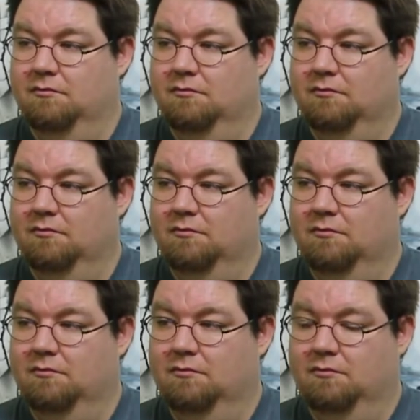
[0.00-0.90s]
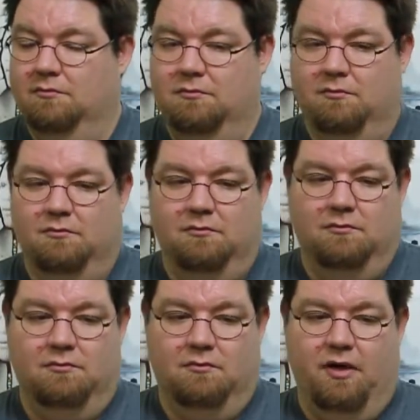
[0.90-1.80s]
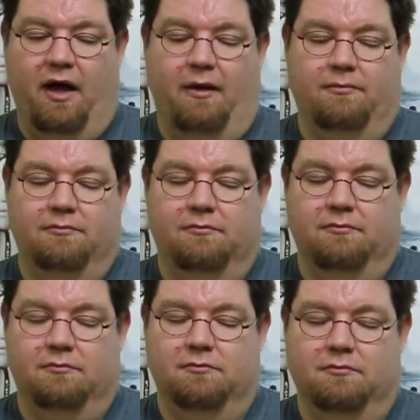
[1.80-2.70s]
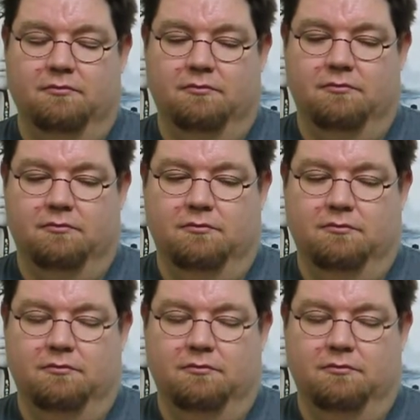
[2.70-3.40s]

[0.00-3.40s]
This person isn't speaking.